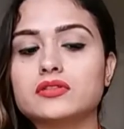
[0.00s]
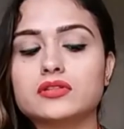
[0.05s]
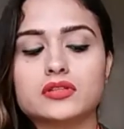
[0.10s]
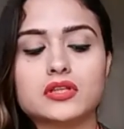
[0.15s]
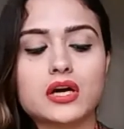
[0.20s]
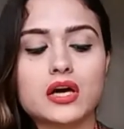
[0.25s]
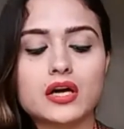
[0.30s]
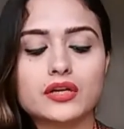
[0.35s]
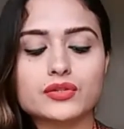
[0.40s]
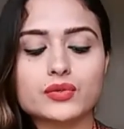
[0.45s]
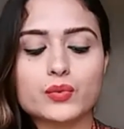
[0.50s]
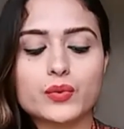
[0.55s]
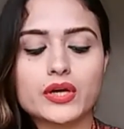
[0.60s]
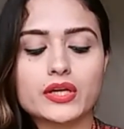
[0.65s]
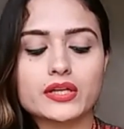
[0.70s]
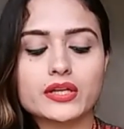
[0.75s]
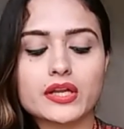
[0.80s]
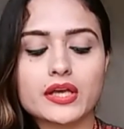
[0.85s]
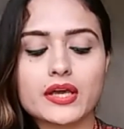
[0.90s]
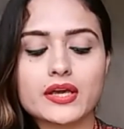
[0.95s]
the other
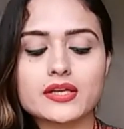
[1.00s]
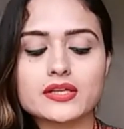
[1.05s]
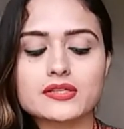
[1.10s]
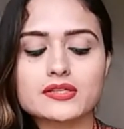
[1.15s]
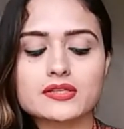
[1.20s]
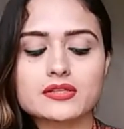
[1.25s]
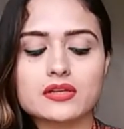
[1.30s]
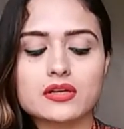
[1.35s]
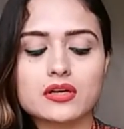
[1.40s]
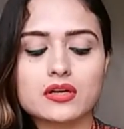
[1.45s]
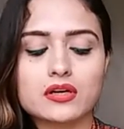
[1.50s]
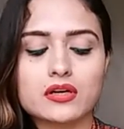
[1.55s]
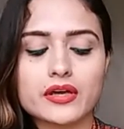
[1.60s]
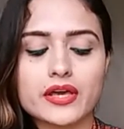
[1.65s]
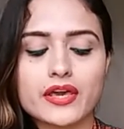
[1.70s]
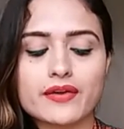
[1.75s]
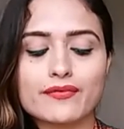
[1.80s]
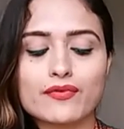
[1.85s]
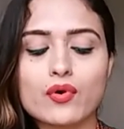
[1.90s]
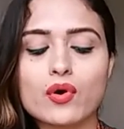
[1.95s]
one is
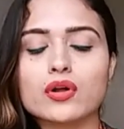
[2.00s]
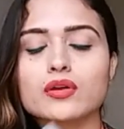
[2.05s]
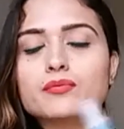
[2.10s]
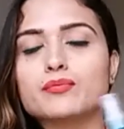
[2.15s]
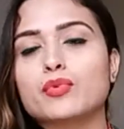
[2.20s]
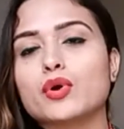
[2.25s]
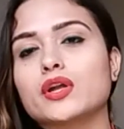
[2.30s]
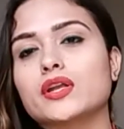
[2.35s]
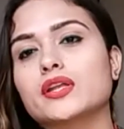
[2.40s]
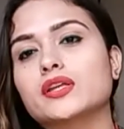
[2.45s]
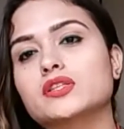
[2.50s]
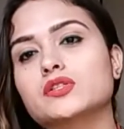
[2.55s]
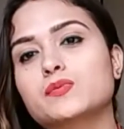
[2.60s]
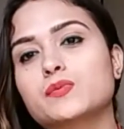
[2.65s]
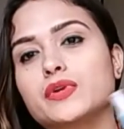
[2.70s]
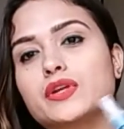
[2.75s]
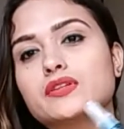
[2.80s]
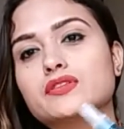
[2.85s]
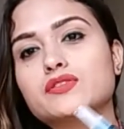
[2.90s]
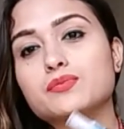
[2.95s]
Avon body
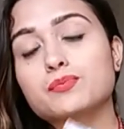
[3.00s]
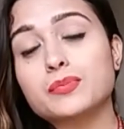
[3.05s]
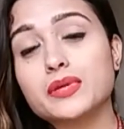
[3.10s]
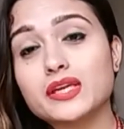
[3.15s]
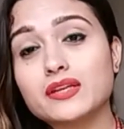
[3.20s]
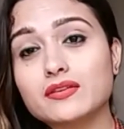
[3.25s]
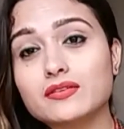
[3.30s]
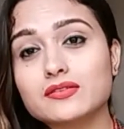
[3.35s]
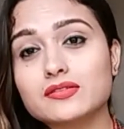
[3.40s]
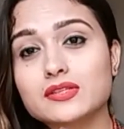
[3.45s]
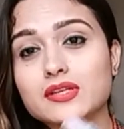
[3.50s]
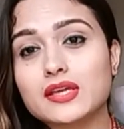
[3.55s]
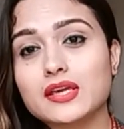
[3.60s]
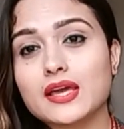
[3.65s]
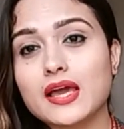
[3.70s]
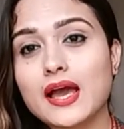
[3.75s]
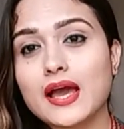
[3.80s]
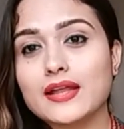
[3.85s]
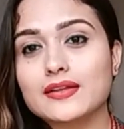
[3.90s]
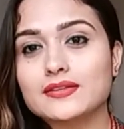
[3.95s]
spritz Be
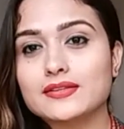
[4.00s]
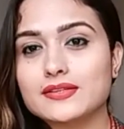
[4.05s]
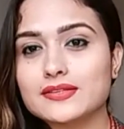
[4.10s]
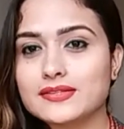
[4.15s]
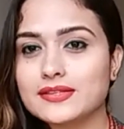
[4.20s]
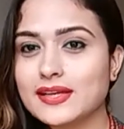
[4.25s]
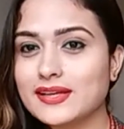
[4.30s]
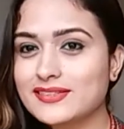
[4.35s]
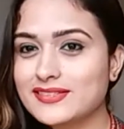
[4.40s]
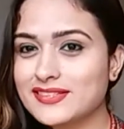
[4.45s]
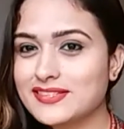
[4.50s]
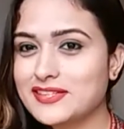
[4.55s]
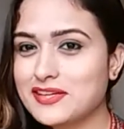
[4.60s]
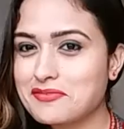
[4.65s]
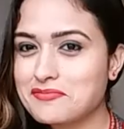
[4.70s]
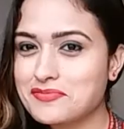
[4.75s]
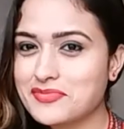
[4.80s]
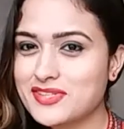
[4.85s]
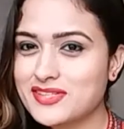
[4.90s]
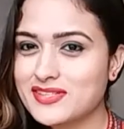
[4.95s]
Ritzy, and this gets a
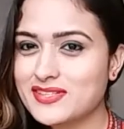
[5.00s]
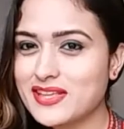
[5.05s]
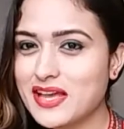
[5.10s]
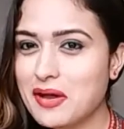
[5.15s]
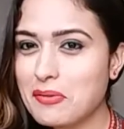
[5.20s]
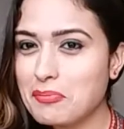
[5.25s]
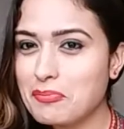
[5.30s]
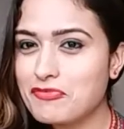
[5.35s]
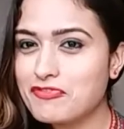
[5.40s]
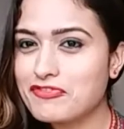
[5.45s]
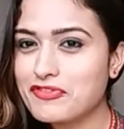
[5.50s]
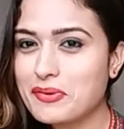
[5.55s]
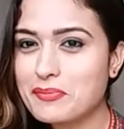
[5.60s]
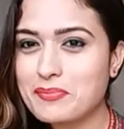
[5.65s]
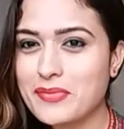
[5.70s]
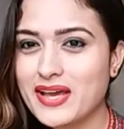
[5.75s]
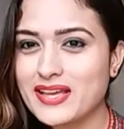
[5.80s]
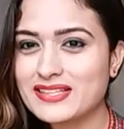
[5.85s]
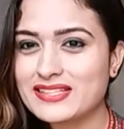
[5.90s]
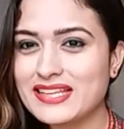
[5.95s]
thumbs up
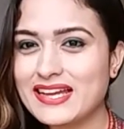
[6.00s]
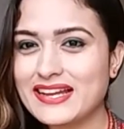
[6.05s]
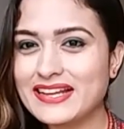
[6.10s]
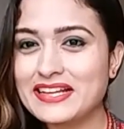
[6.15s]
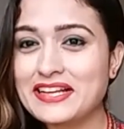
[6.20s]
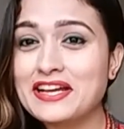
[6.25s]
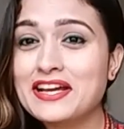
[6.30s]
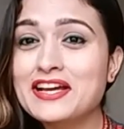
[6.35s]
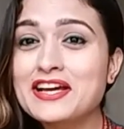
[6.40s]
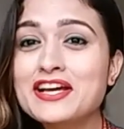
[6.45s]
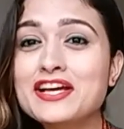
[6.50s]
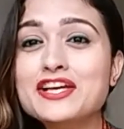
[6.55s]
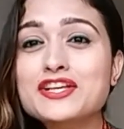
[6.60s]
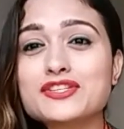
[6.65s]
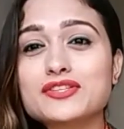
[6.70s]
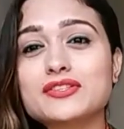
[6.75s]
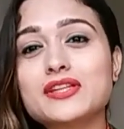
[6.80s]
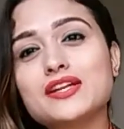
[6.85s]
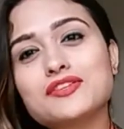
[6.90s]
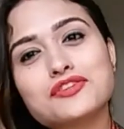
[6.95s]
from my side.
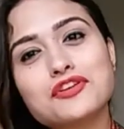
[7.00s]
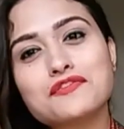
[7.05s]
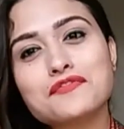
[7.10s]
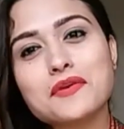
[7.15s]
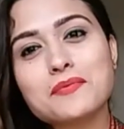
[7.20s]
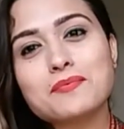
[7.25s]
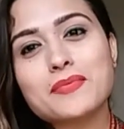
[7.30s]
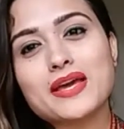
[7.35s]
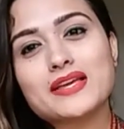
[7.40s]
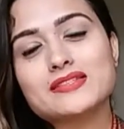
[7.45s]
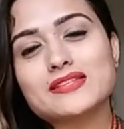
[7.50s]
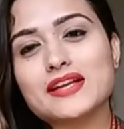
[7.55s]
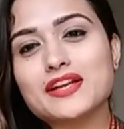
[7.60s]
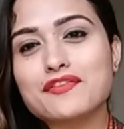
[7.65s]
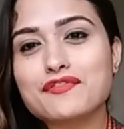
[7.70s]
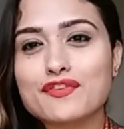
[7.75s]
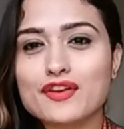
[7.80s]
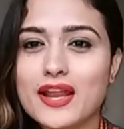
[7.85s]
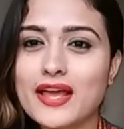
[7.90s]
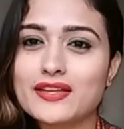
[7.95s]
So that's all from my side.
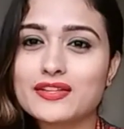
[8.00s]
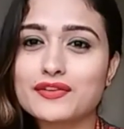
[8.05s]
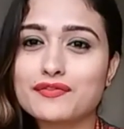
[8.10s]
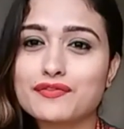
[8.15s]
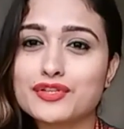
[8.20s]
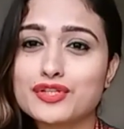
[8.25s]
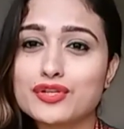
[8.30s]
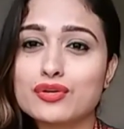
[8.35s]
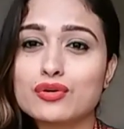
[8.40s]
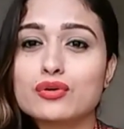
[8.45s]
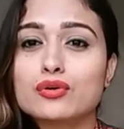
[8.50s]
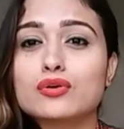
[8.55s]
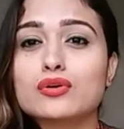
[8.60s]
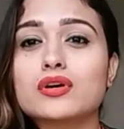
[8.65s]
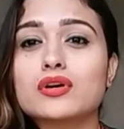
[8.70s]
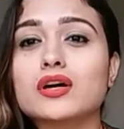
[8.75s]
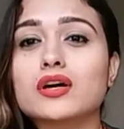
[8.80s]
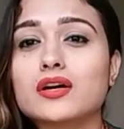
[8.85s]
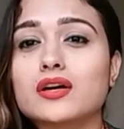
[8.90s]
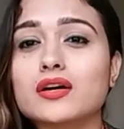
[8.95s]
If you like the
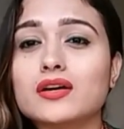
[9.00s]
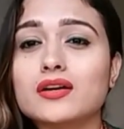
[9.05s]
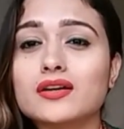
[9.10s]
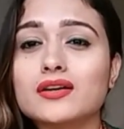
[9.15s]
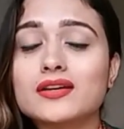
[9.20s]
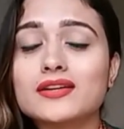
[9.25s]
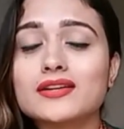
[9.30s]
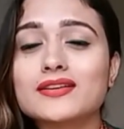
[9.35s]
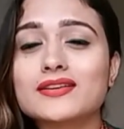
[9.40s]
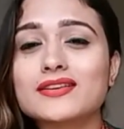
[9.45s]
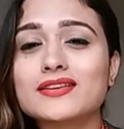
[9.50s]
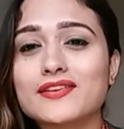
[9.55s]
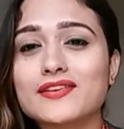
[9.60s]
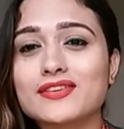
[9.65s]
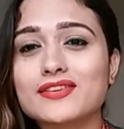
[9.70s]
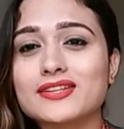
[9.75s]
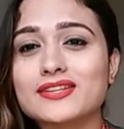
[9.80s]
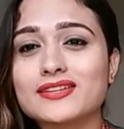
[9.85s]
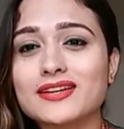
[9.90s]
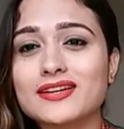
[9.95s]
video, give
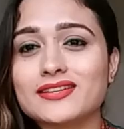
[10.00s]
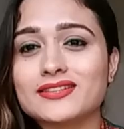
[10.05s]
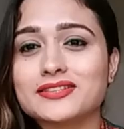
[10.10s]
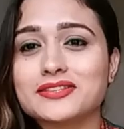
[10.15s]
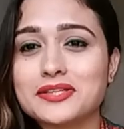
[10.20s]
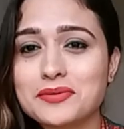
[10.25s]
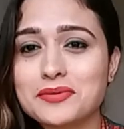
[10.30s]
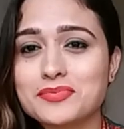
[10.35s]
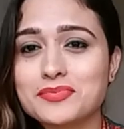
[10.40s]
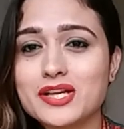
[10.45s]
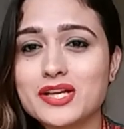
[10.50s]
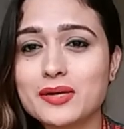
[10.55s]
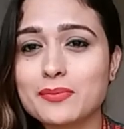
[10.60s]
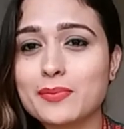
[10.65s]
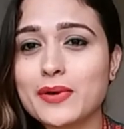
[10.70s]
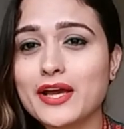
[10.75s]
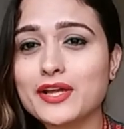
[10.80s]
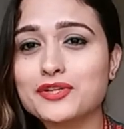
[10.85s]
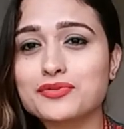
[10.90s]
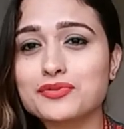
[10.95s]
it a thumbs
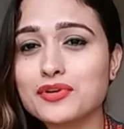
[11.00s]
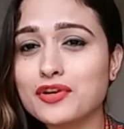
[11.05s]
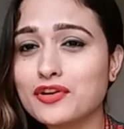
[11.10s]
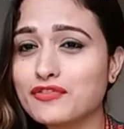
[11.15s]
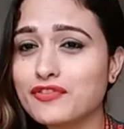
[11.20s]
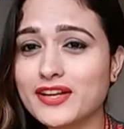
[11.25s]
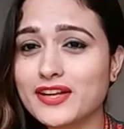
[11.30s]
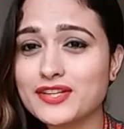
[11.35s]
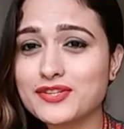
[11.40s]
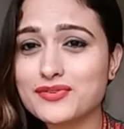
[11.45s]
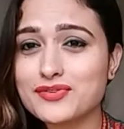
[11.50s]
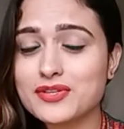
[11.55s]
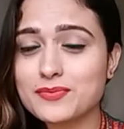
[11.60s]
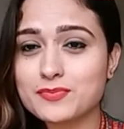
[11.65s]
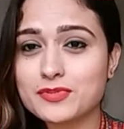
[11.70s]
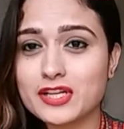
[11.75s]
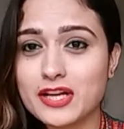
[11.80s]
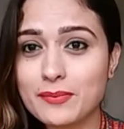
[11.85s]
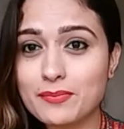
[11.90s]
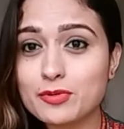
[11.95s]
up, and do not forget to
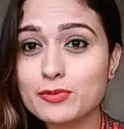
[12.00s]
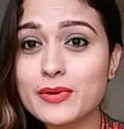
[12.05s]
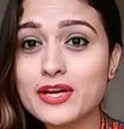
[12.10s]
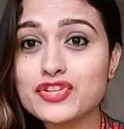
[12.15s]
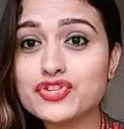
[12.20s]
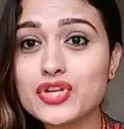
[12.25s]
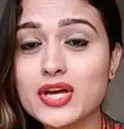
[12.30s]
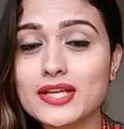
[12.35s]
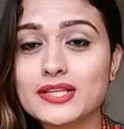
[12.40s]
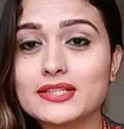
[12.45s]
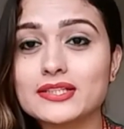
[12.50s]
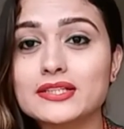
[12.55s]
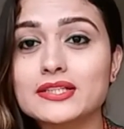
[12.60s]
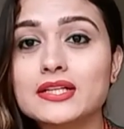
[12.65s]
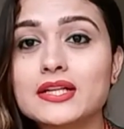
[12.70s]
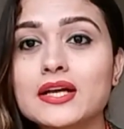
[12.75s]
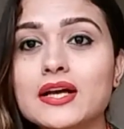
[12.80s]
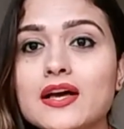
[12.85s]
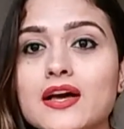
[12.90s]
subscribe to my channel.